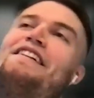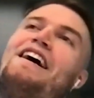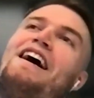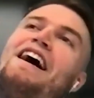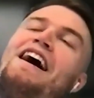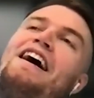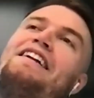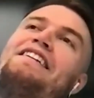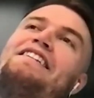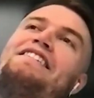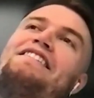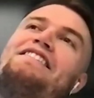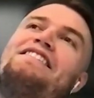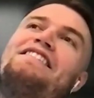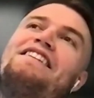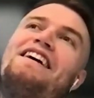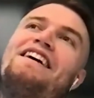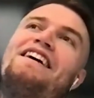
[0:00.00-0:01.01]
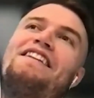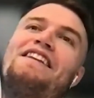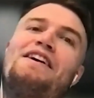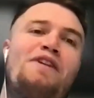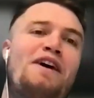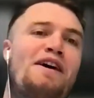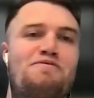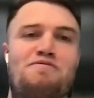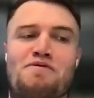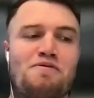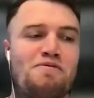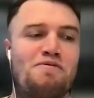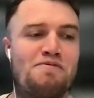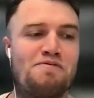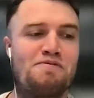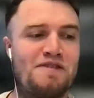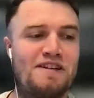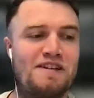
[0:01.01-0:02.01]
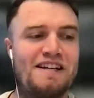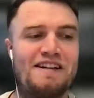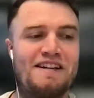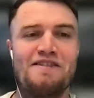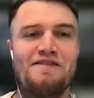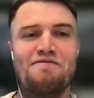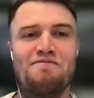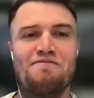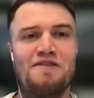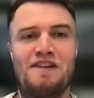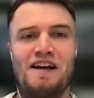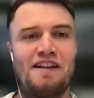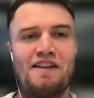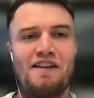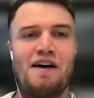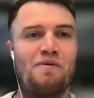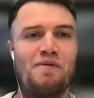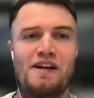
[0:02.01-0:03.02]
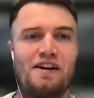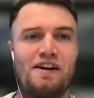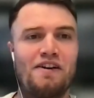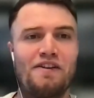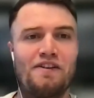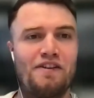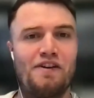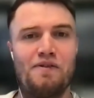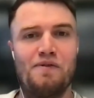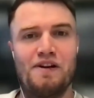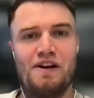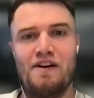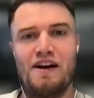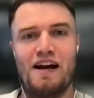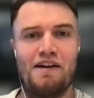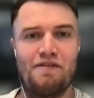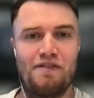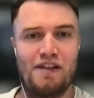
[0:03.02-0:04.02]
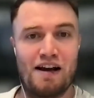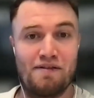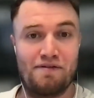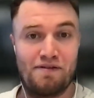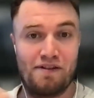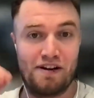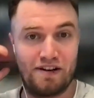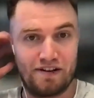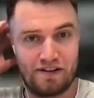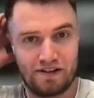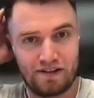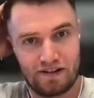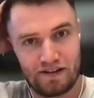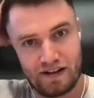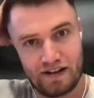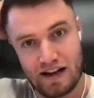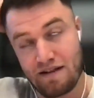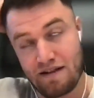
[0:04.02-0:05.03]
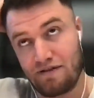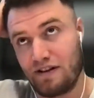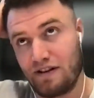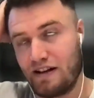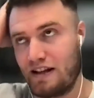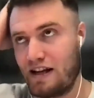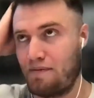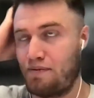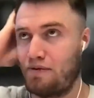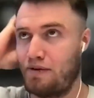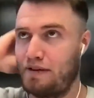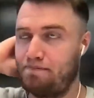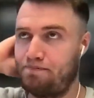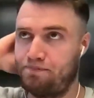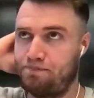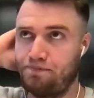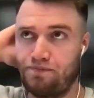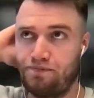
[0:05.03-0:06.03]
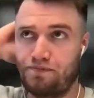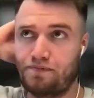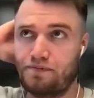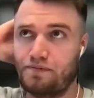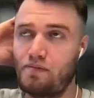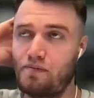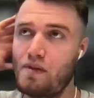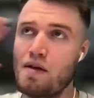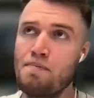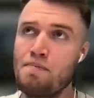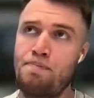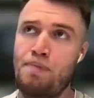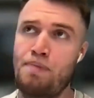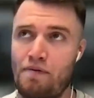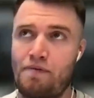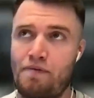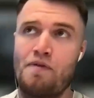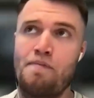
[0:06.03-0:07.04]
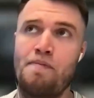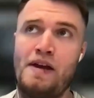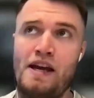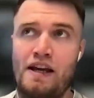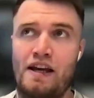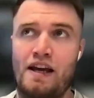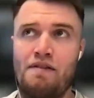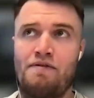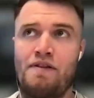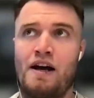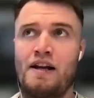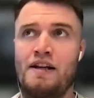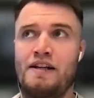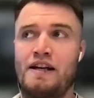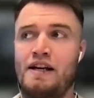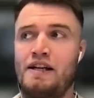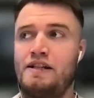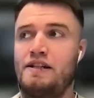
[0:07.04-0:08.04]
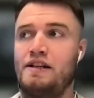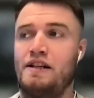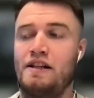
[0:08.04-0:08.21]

And they were like, well, we didn't, that we can't do. We don't have that fund level at that point. But for me, it gave validation.